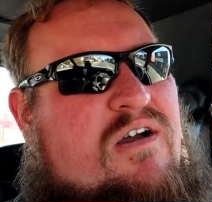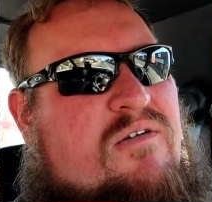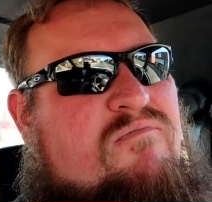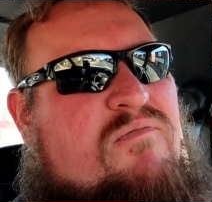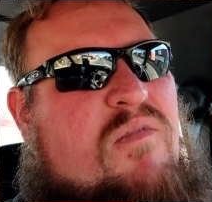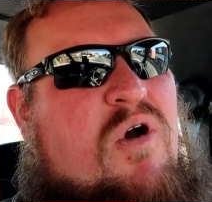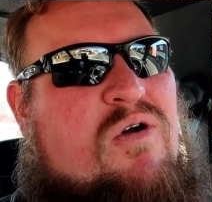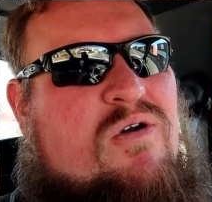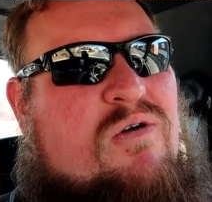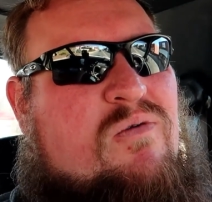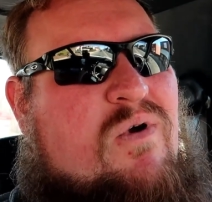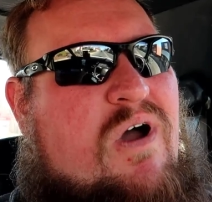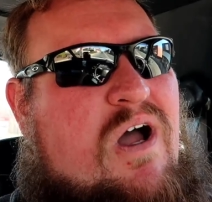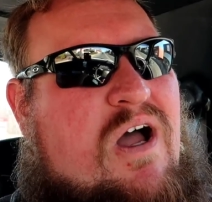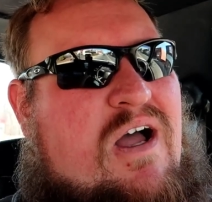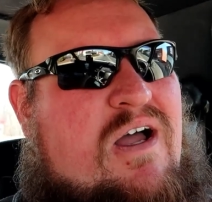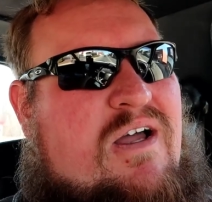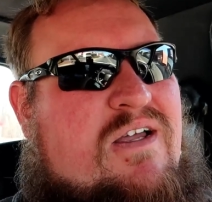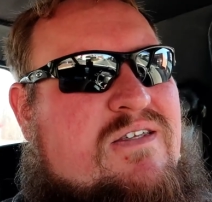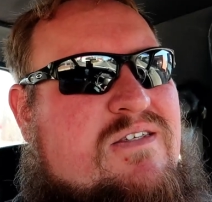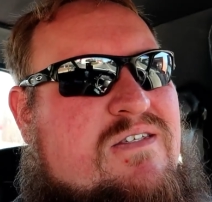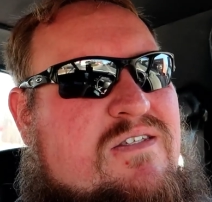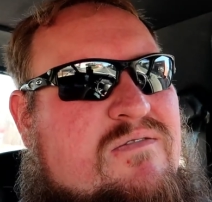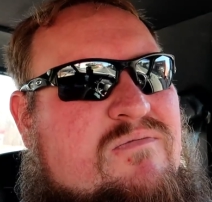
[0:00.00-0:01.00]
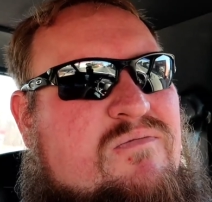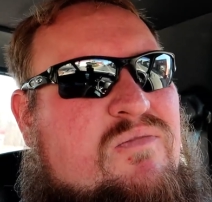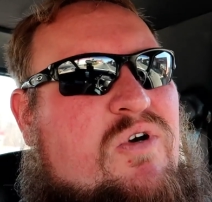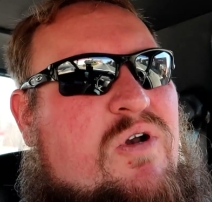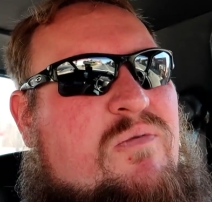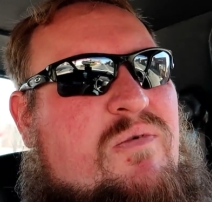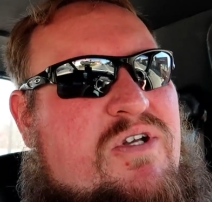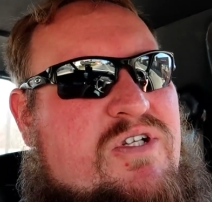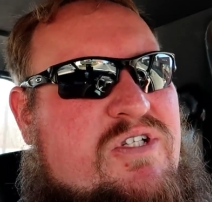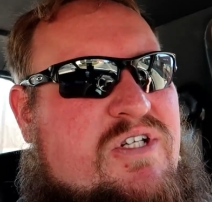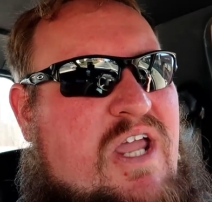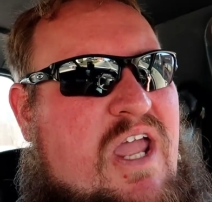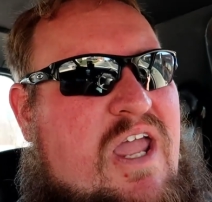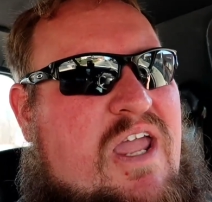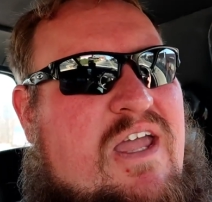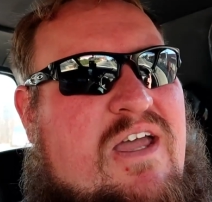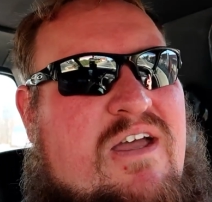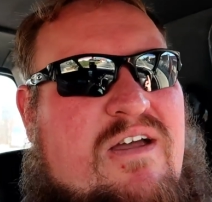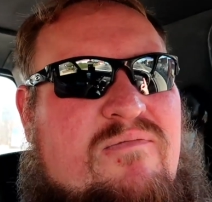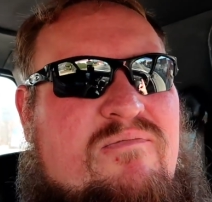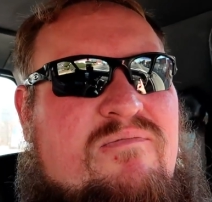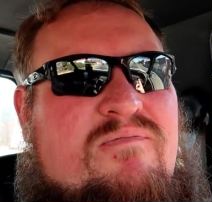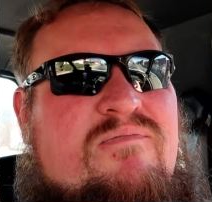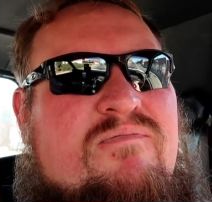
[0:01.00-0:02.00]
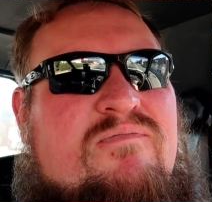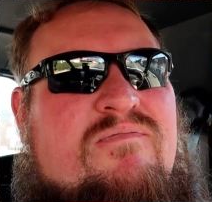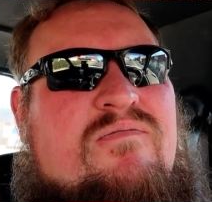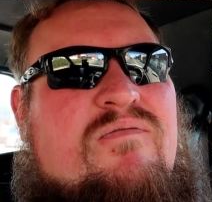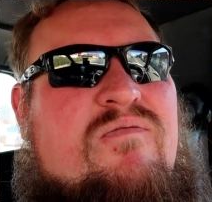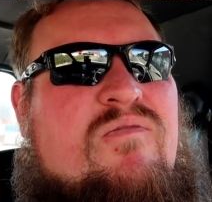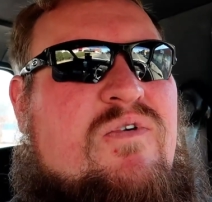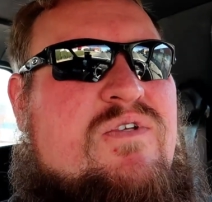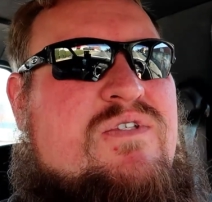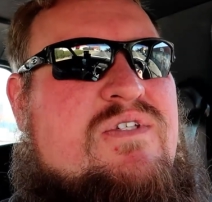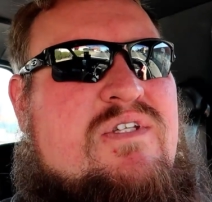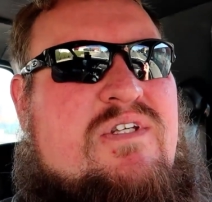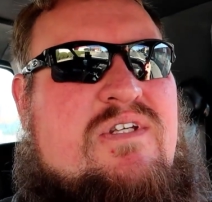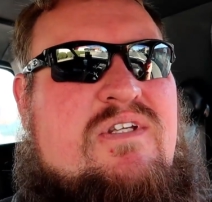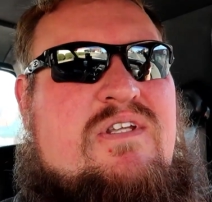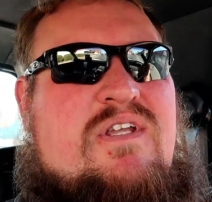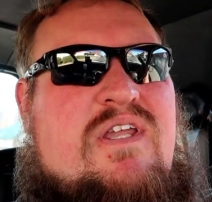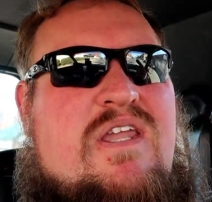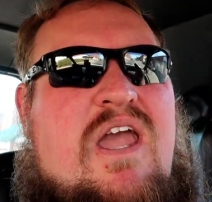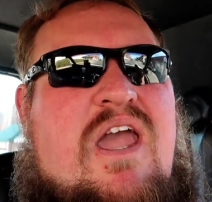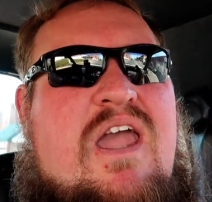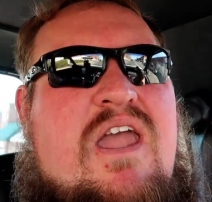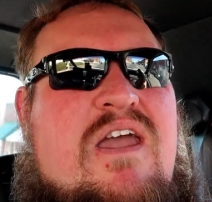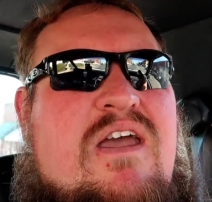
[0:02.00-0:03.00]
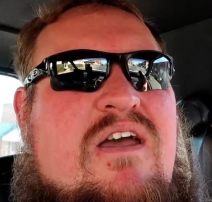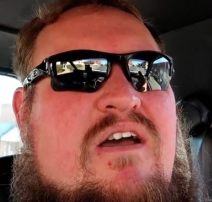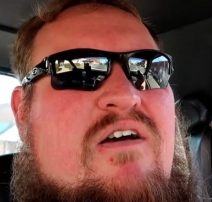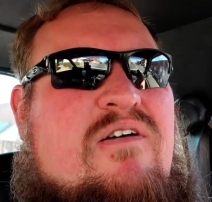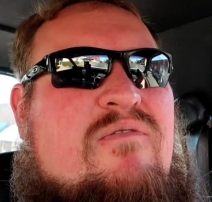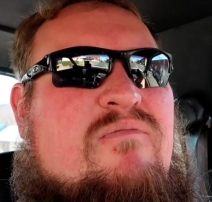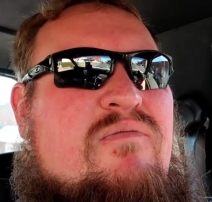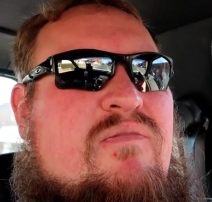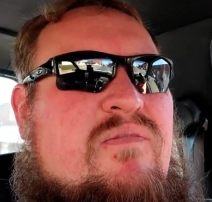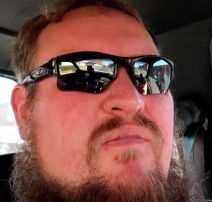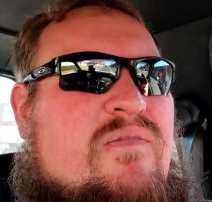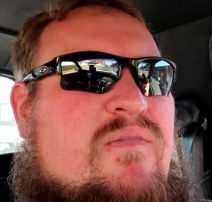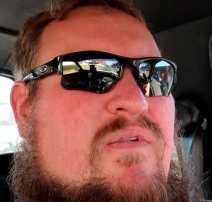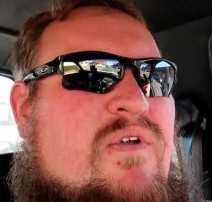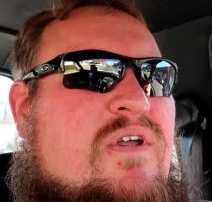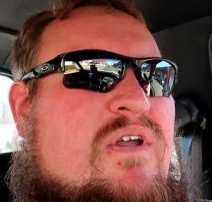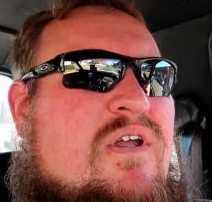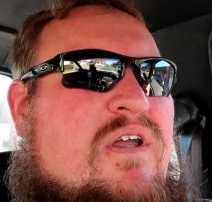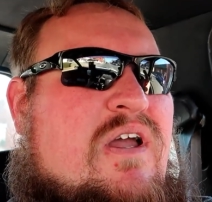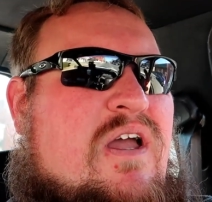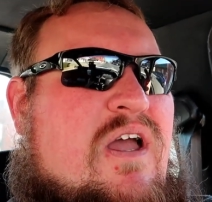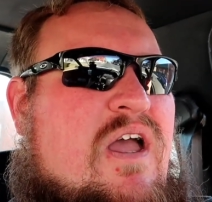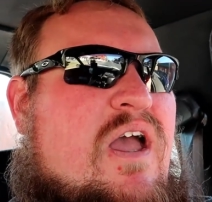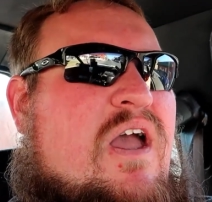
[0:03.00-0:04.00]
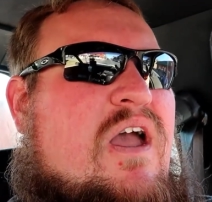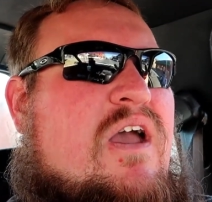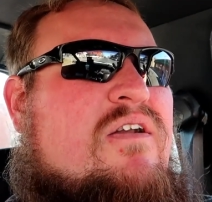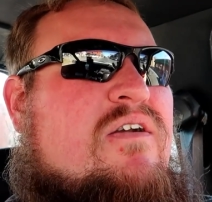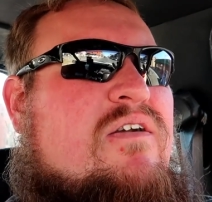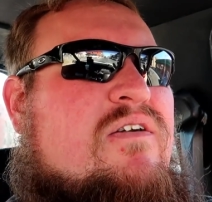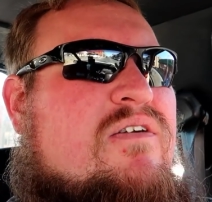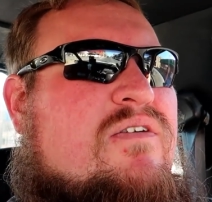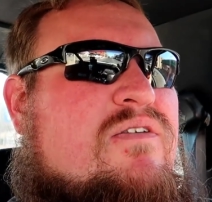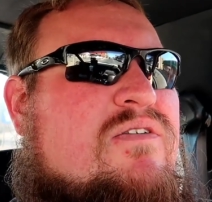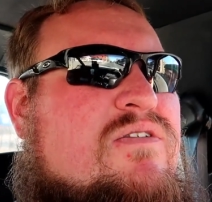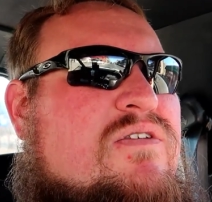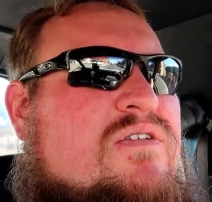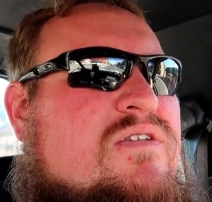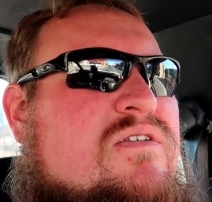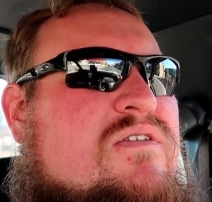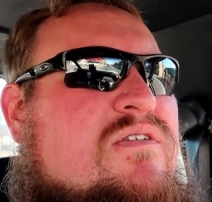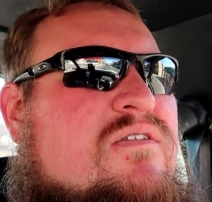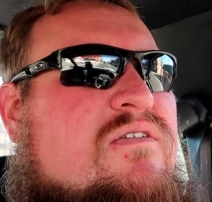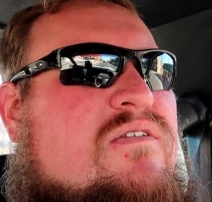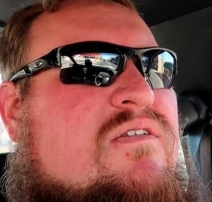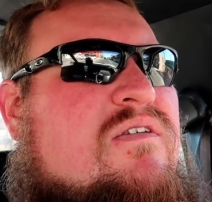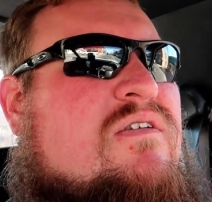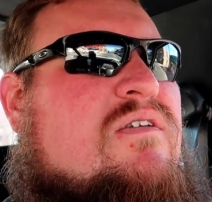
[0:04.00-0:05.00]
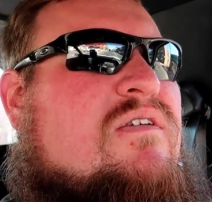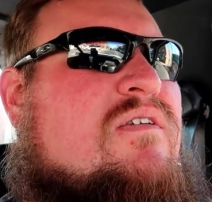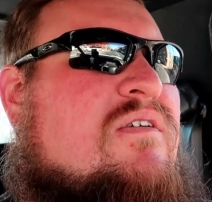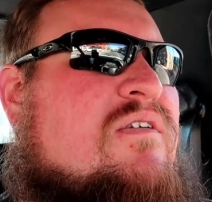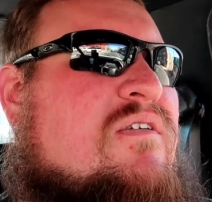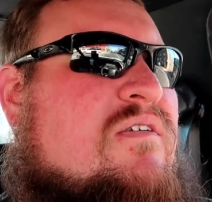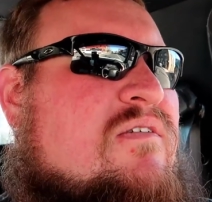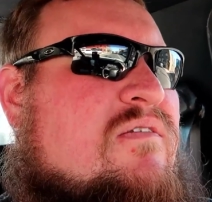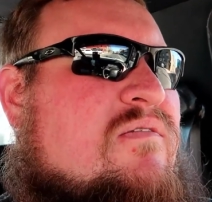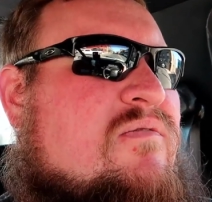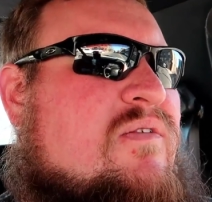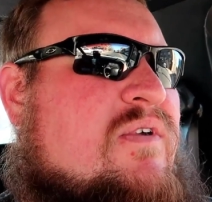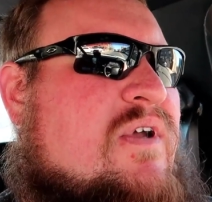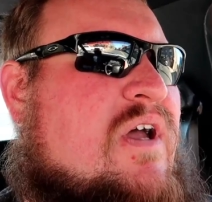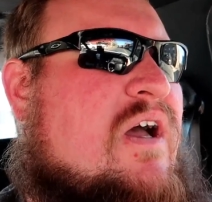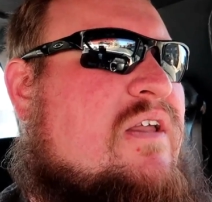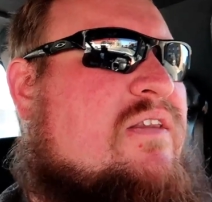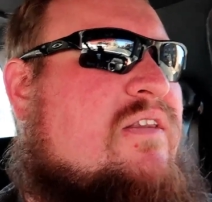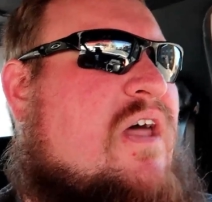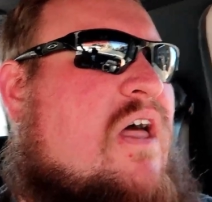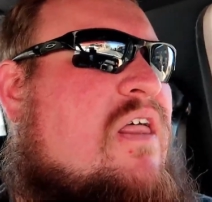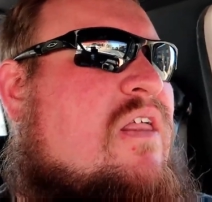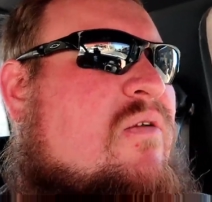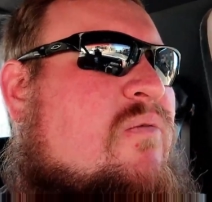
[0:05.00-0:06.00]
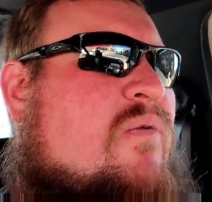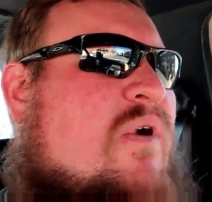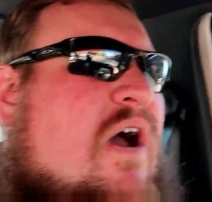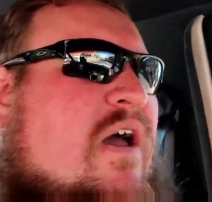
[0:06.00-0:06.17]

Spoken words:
Motor wise, pretty much cam. Let's see, cam, headers. We got another